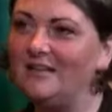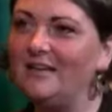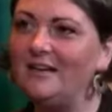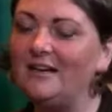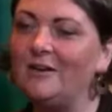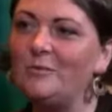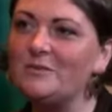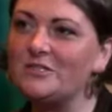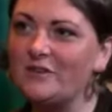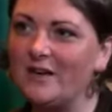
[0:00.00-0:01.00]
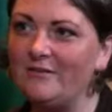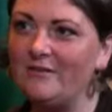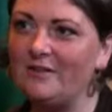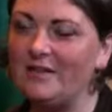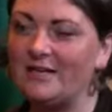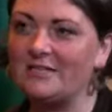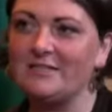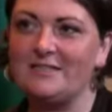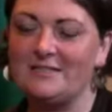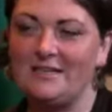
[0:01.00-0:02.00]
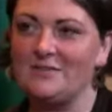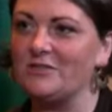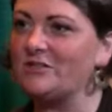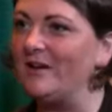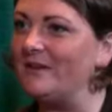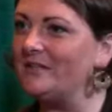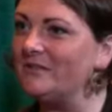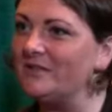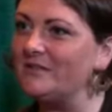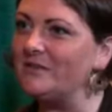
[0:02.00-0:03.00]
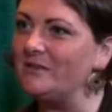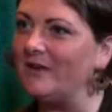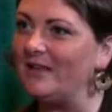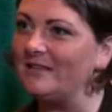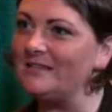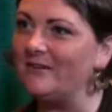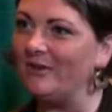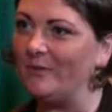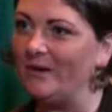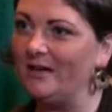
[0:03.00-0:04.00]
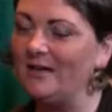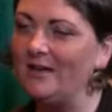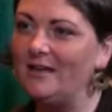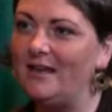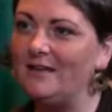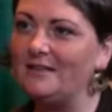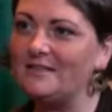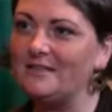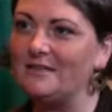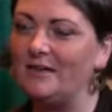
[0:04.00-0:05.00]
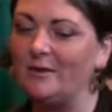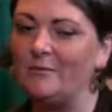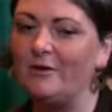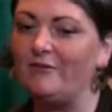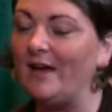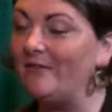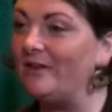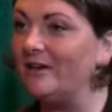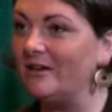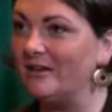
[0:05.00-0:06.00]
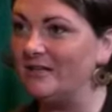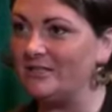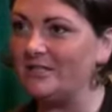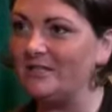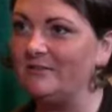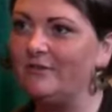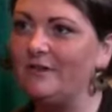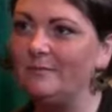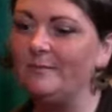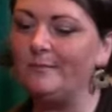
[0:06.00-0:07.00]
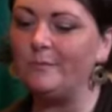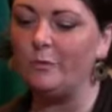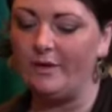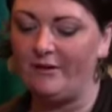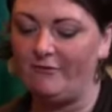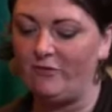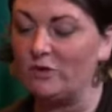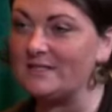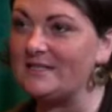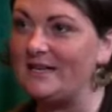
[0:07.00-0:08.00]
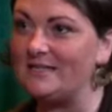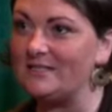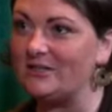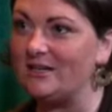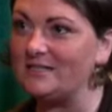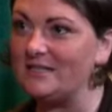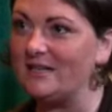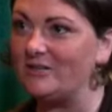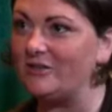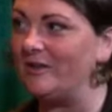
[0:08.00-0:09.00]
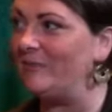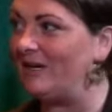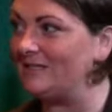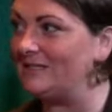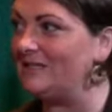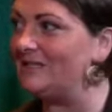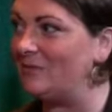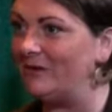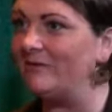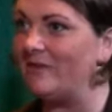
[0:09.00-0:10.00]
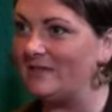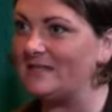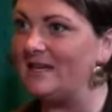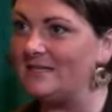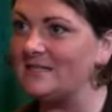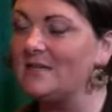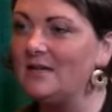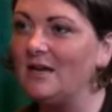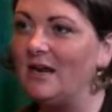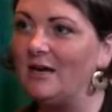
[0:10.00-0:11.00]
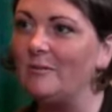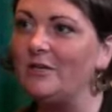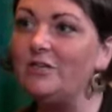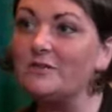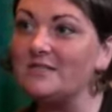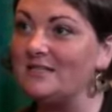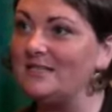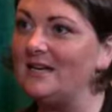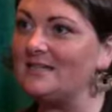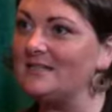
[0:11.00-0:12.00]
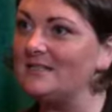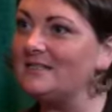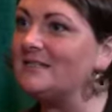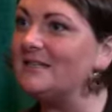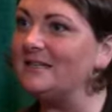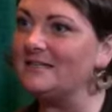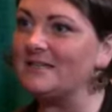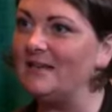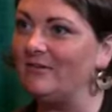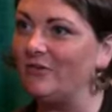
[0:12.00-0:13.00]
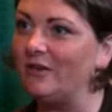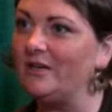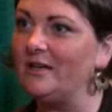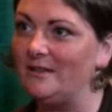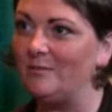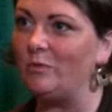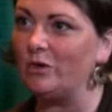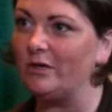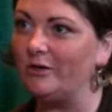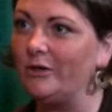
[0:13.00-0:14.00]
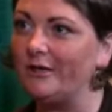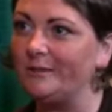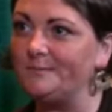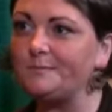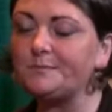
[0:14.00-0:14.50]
Yeah, STRIVE actually stands for Striving to Reduce Youth Violence Everywhere, and it's a 5-year initiative we have 4 sites across the country. Boston is one of the sites, Houston, Texas, Salinas, California, and then Portland, Oregon.